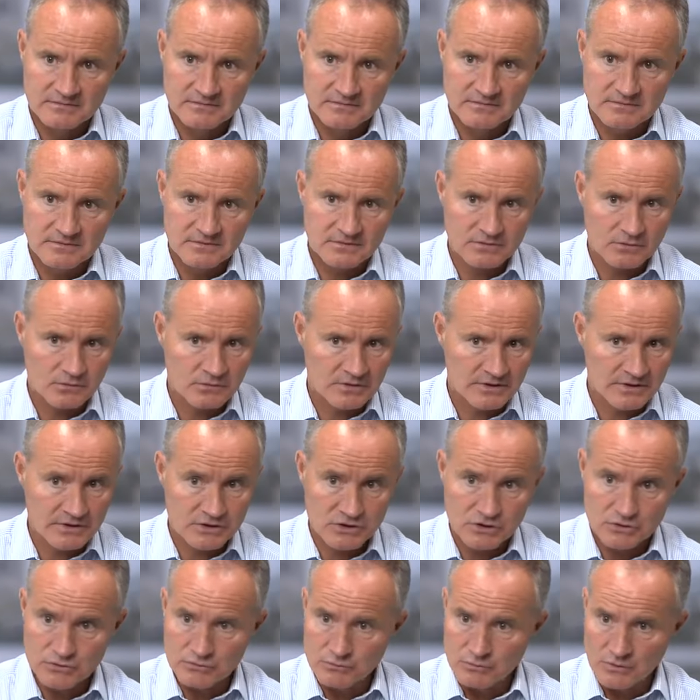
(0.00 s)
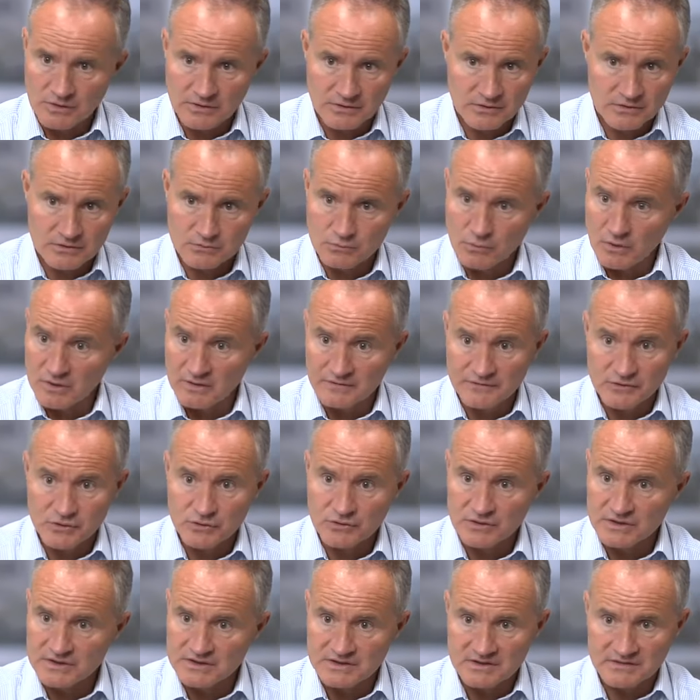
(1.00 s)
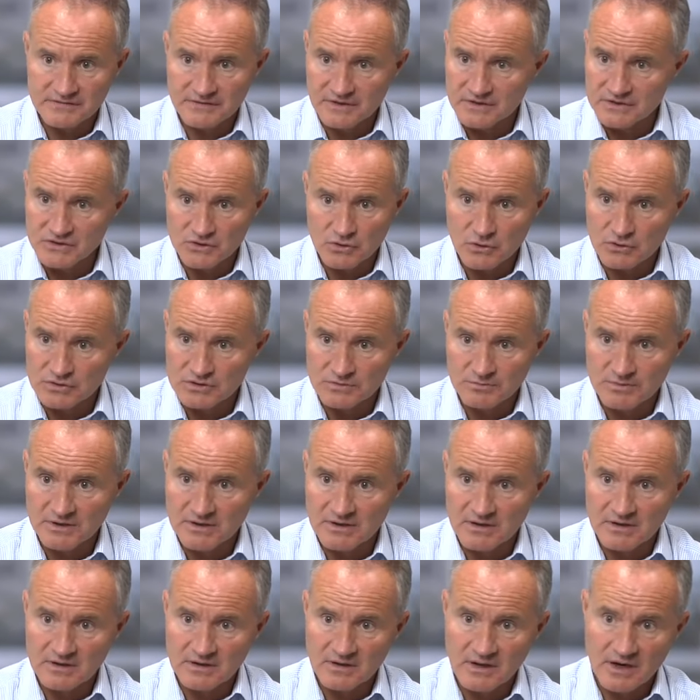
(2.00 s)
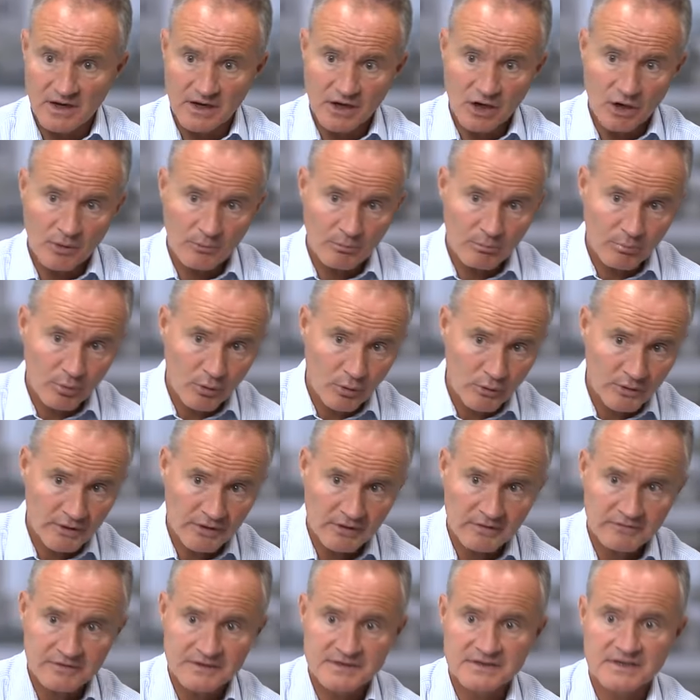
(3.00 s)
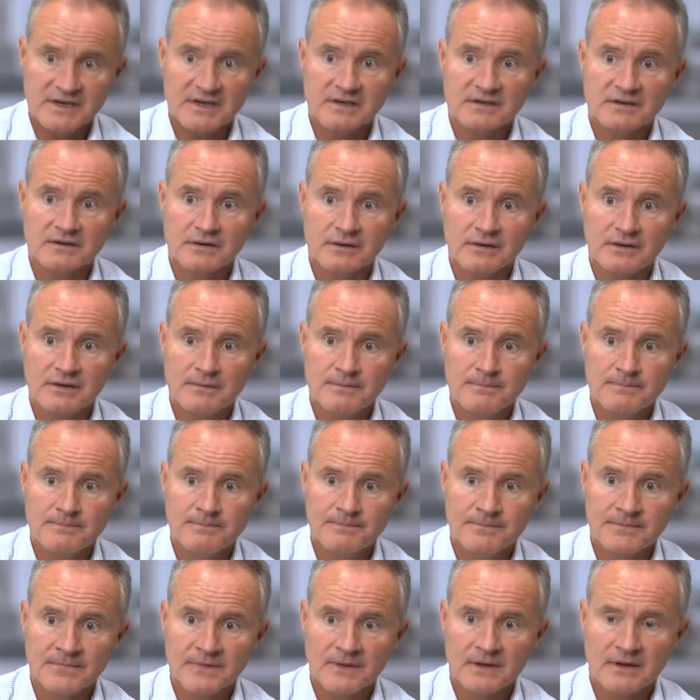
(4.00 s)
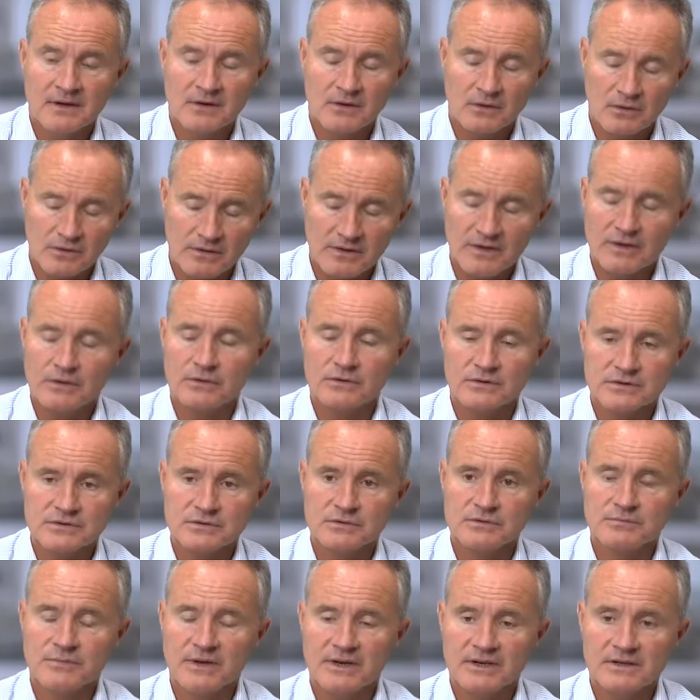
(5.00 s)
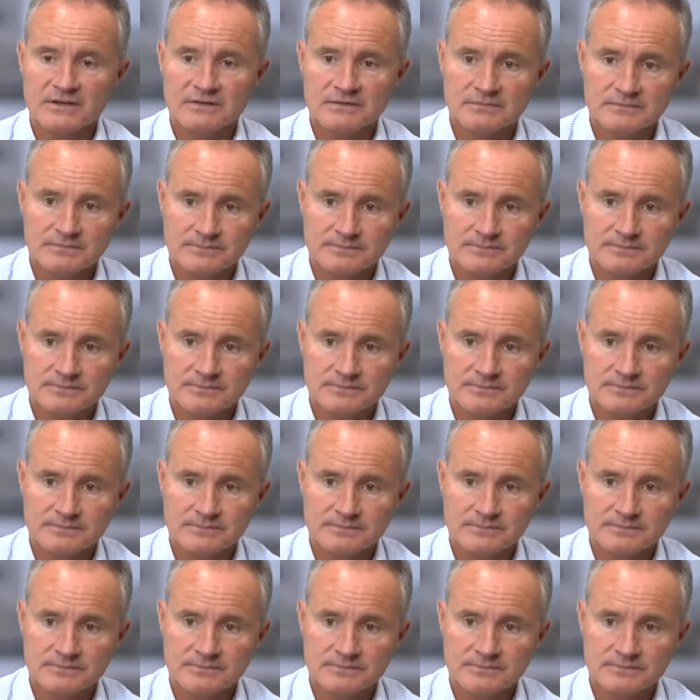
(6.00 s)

There's only one of two reasons for a stock to be there: a component of a sector theme, or there on its own merits.